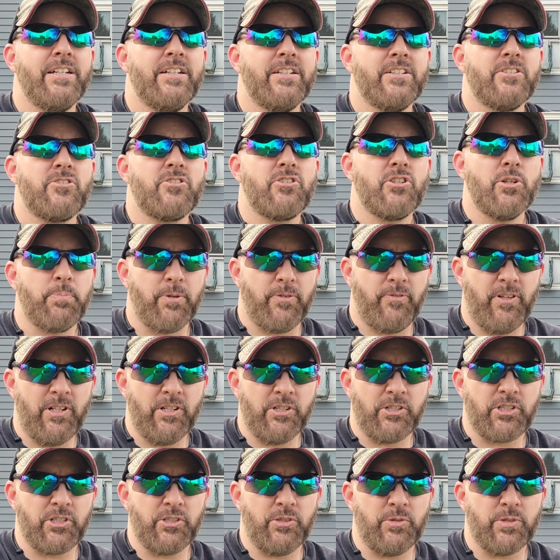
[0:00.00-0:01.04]
super
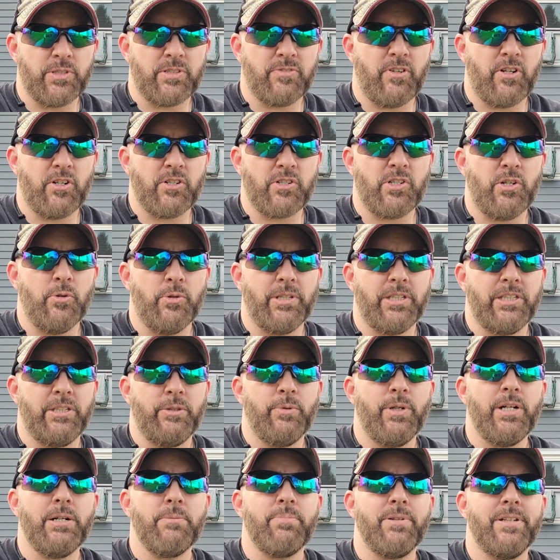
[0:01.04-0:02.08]
functional as far as holding
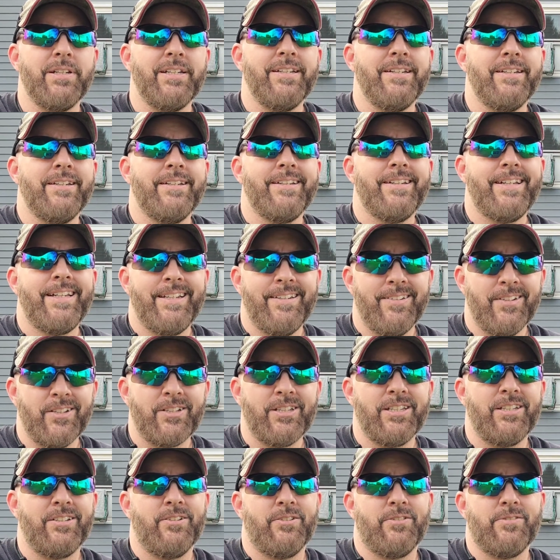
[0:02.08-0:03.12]
you up and
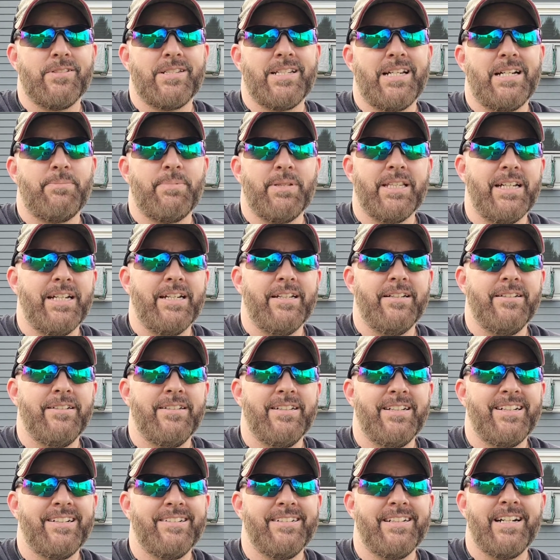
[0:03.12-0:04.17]
looking good on top of that.
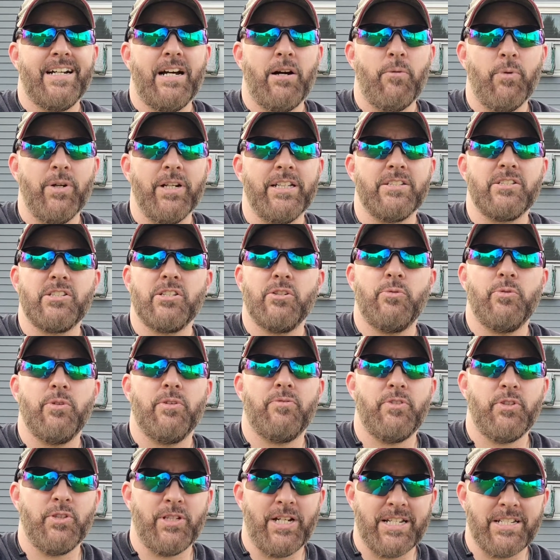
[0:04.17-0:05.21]
I want it so
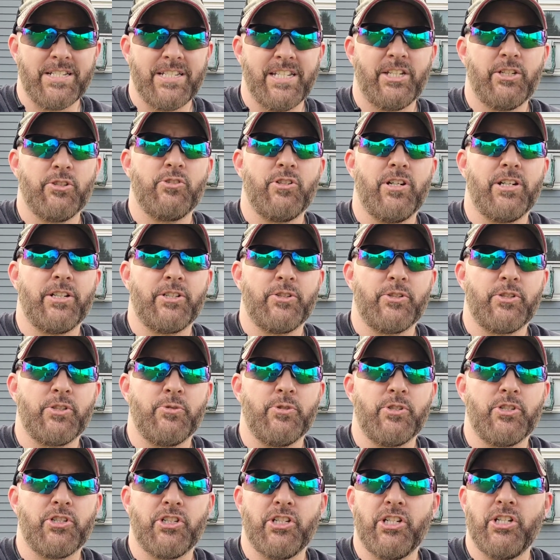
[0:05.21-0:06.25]
if you guys take your tractor to
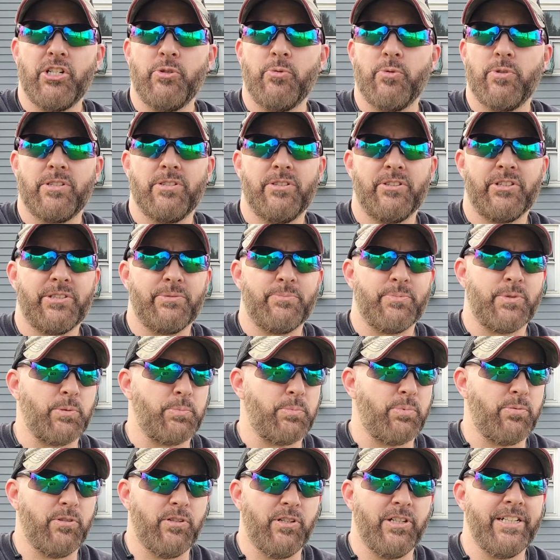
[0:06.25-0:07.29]
a show or to a
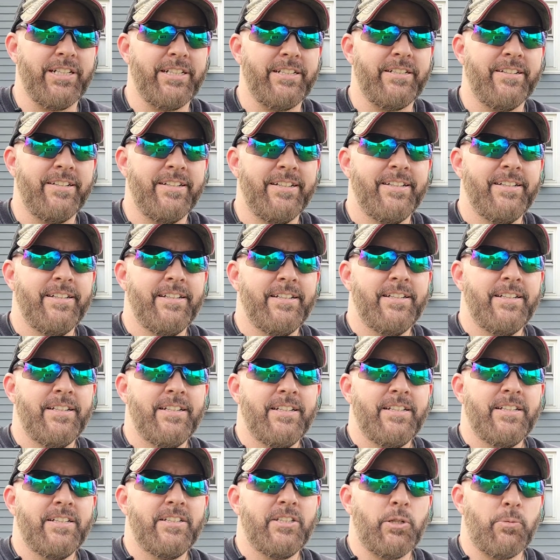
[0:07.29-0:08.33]
parade,
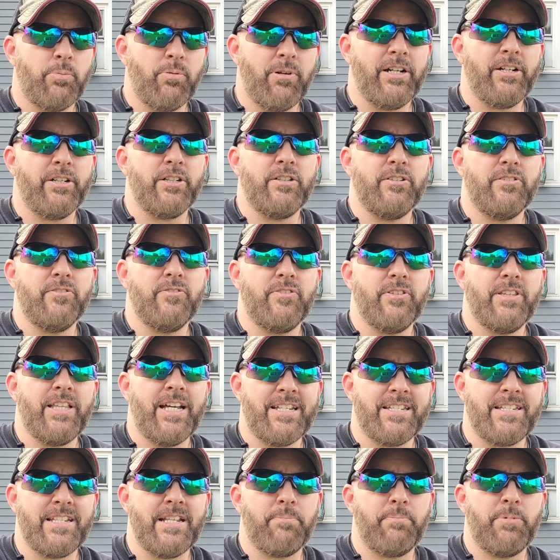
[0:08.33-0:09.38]
you're proud of
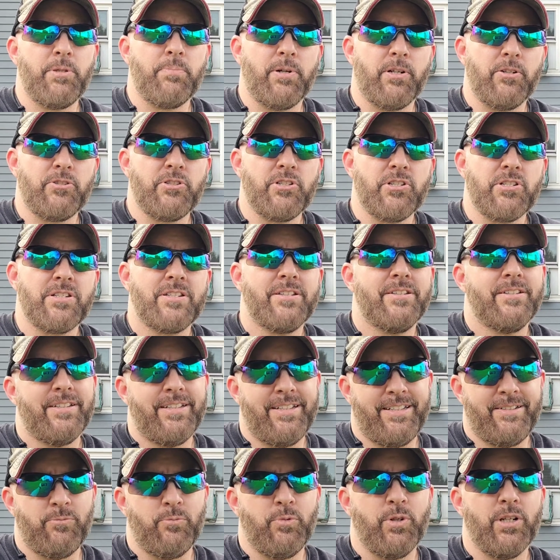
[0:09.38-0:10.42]
that step you purchased
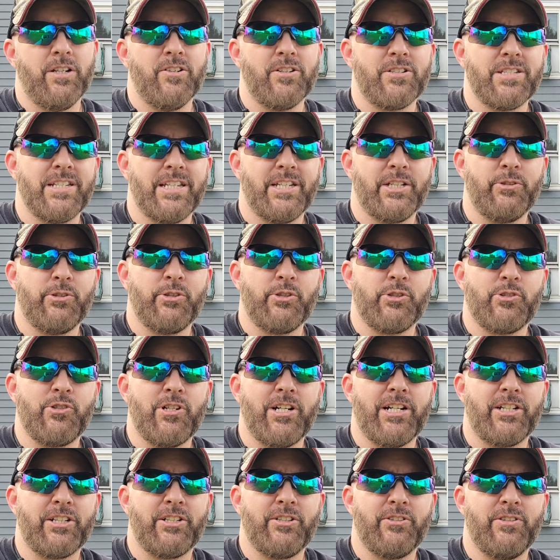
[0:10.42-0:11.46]
and what it looks like on your
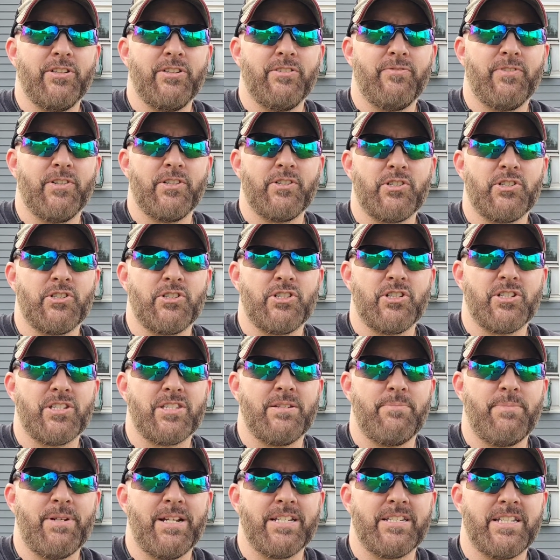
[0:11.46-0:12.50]
tractor versus just
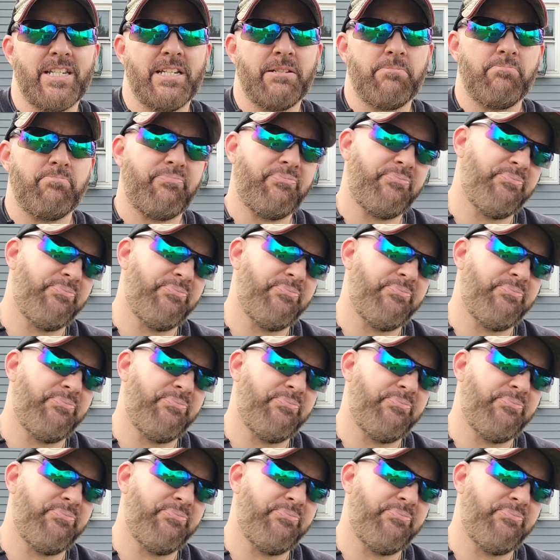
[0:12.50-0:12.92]
somebody saying,